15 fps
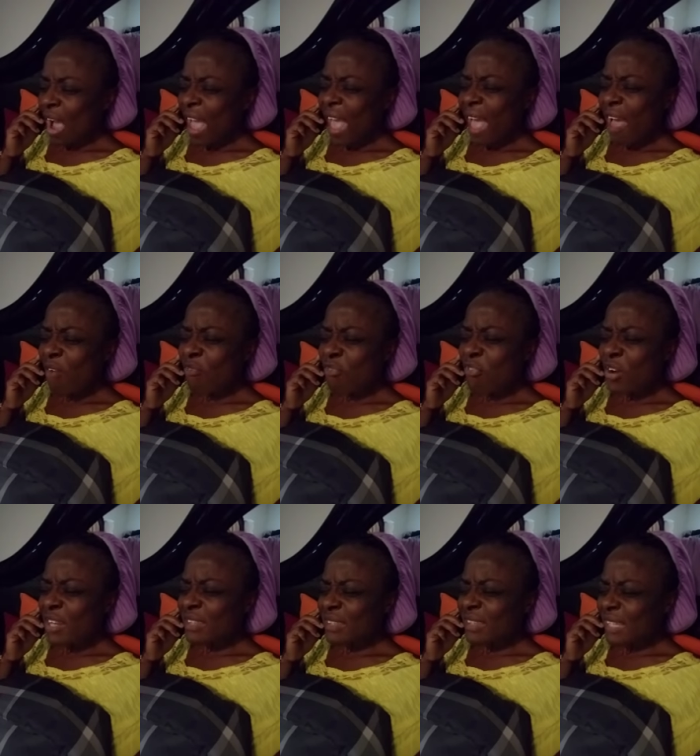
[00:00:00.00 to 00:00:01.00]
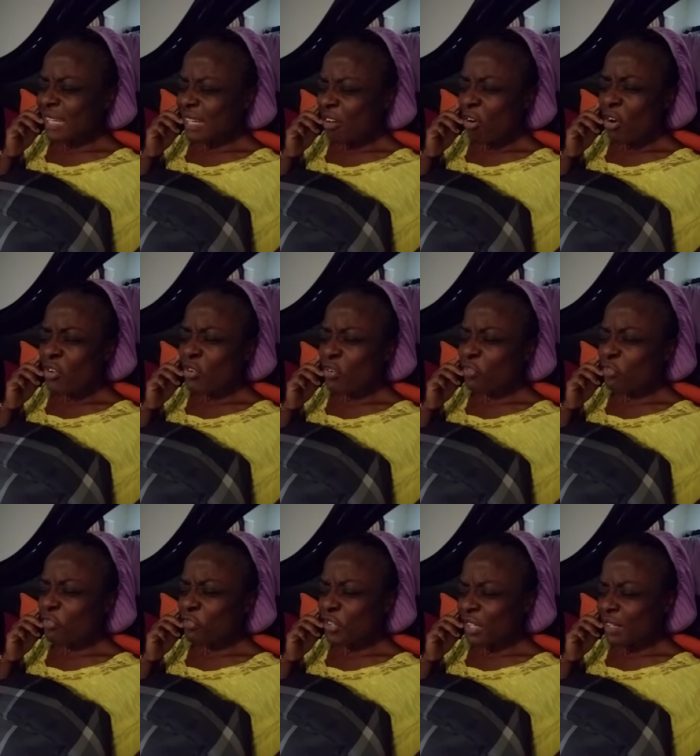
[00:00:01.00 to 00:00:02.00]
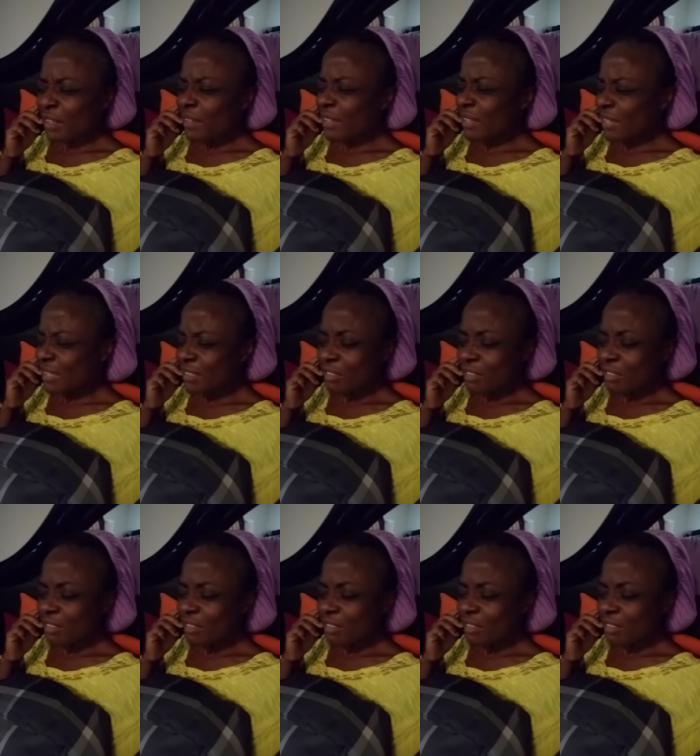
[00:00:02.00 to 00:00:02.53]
everything, all your freaky dicky